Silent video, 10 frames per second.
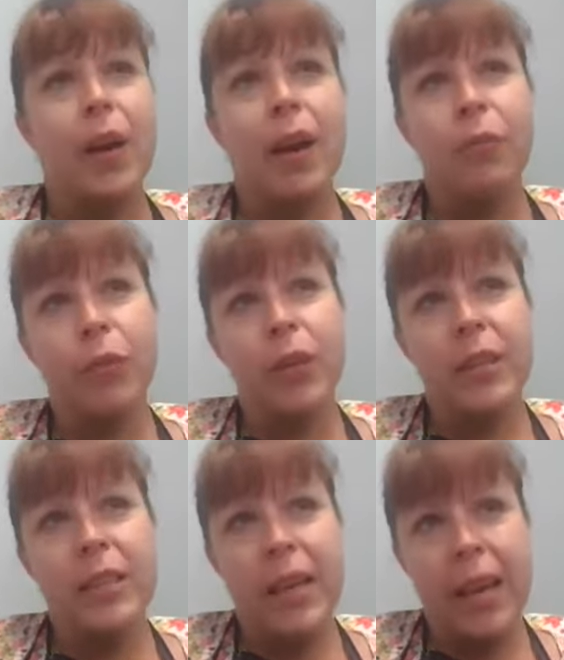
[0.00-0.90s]
every
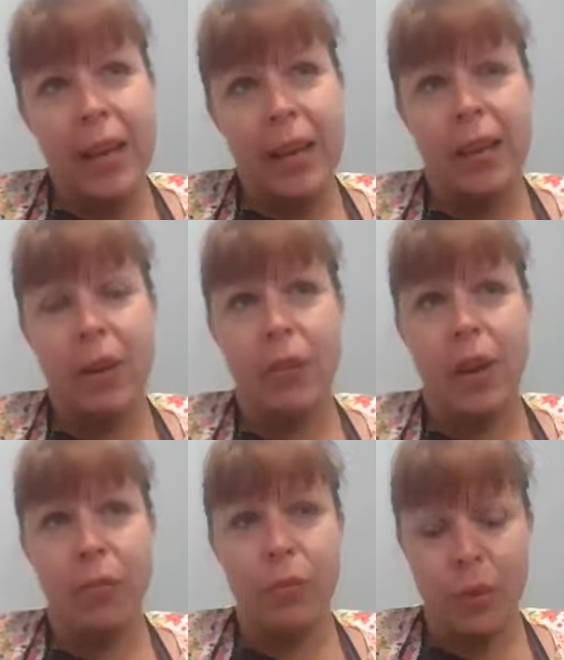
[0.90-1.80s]
day of
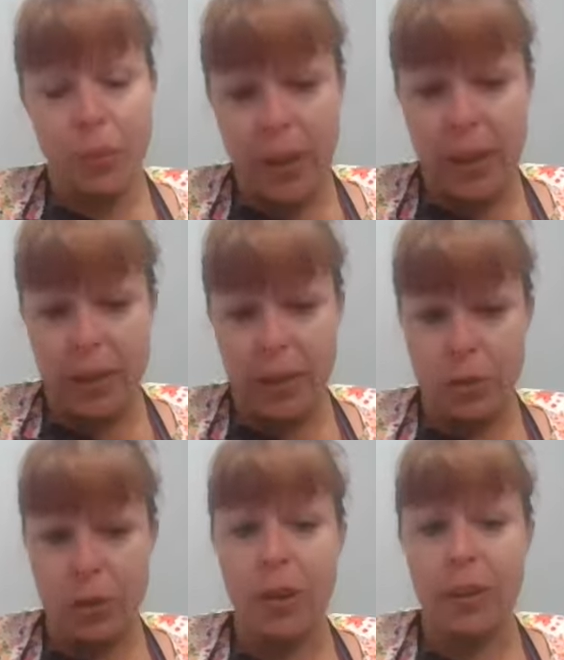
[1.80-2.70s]
every week
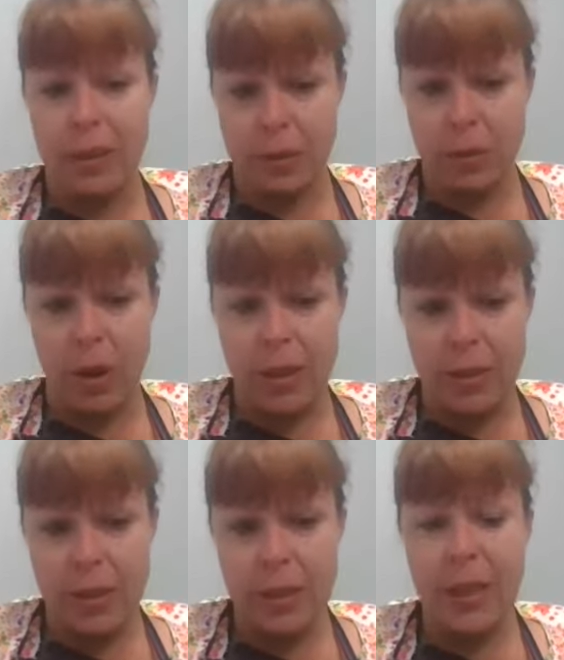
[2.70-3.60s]
during this
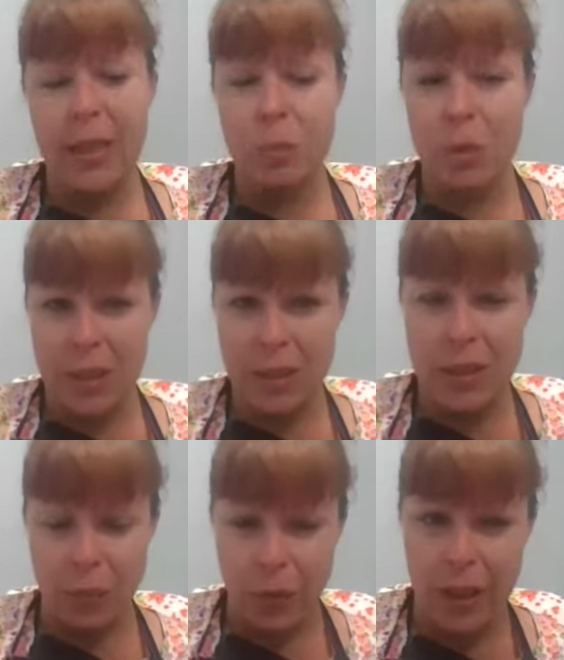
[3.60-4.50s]
crisis has been a
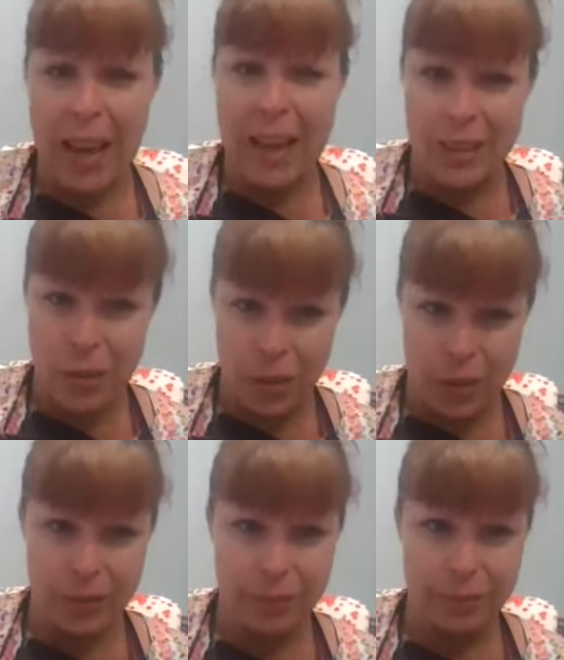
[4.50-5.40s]
different answer.